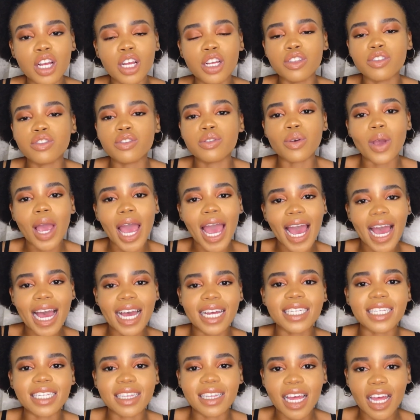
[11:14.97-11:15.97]
to
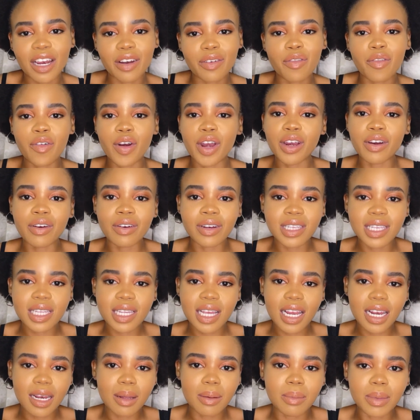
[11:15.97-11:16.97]
add that fragrance
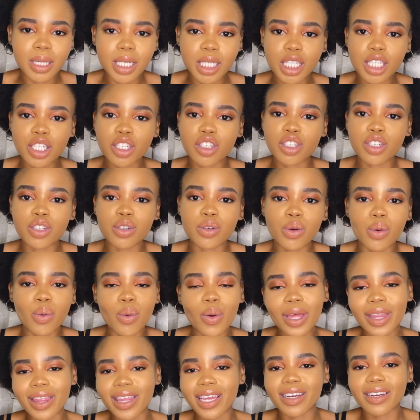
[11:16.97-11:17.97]
element
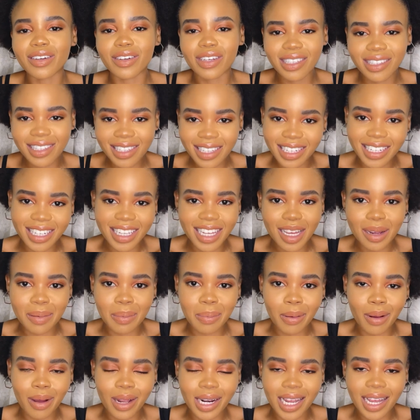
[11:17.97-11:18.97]
to their
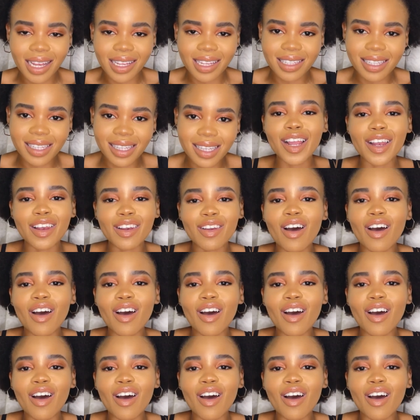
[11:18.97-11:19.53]
skincare products.